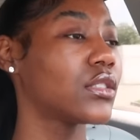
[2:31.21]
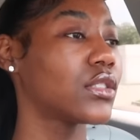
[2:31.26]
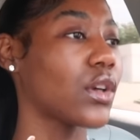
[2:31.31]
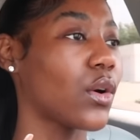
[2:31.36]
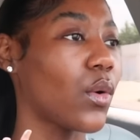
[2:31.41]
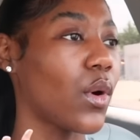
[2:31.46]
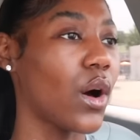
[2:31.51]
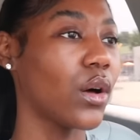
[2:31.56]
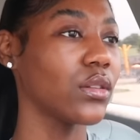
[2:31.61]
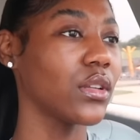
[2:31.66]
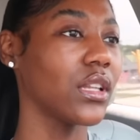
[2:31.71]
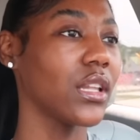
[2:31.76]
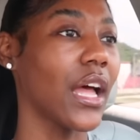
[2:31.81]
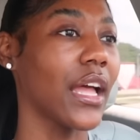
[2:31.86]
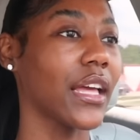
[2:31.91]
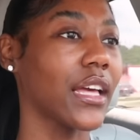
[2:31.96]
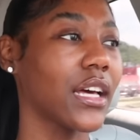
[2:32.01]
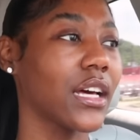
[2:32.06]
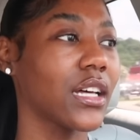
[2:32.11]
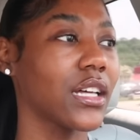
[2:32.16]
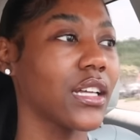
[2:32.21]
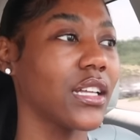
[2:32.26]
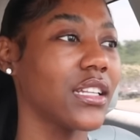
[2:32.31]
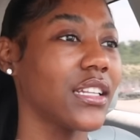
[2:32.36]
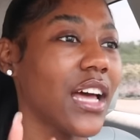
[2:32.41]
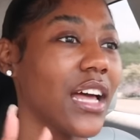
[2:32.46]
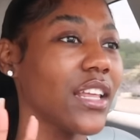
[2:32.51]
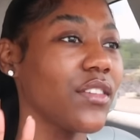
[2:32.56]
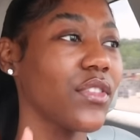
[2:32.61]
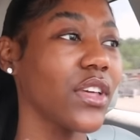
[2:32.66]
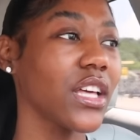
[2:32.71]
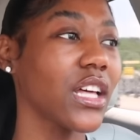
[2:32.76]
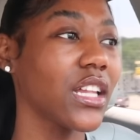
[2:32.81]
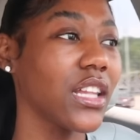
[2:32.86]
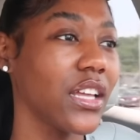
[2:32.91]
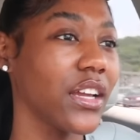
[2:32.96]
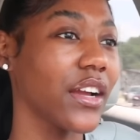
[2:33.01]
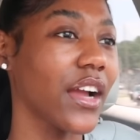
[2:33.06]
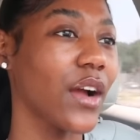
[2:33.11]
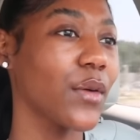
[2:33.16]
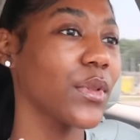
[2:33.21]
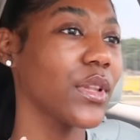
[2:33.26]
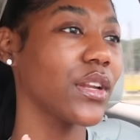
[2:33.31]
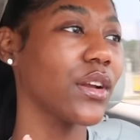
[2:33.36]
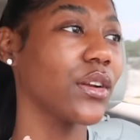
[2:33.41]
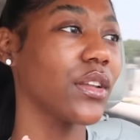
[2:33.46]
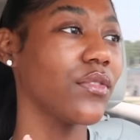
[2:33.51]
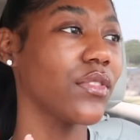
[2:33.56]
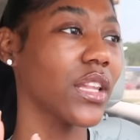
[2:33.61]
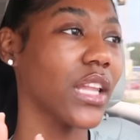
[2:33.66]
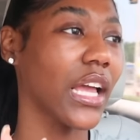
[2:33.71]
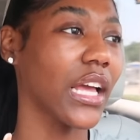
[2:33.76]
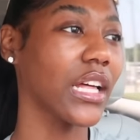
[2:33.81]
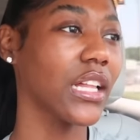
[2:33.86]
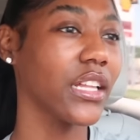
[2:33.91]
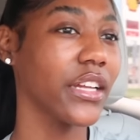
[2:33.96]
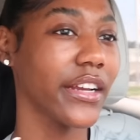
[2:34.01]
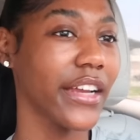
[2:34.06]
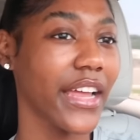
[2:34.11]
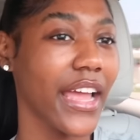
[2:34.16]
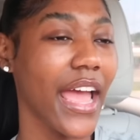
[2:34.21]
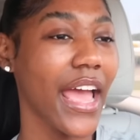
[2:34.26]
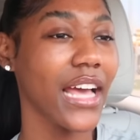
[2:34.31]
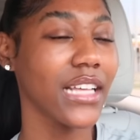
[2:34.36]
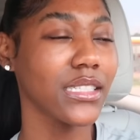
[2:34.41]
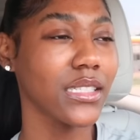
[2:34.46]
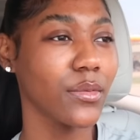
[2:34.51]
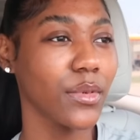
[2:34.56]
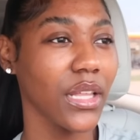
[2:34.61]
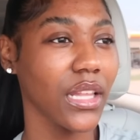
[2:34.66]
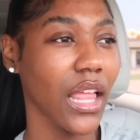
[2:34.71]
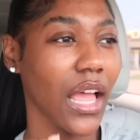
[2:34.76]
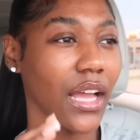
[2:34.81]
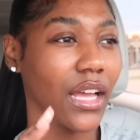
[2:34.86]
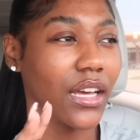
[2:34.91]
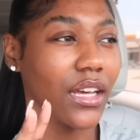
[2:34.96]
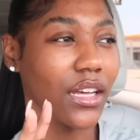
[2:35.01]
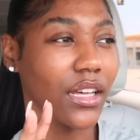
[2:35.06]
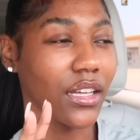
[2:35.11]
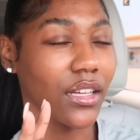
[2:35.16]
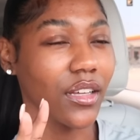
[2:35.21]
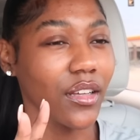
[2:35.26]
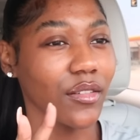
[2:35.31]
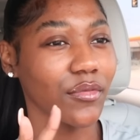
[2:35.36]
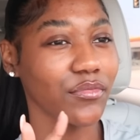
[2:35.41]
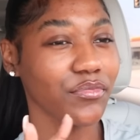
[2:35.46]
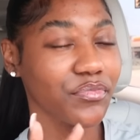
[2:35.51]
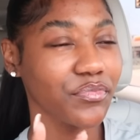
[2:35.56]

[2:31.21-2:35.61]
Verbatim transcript: So only like, not even clear. I really don't even like clear. It has to be like a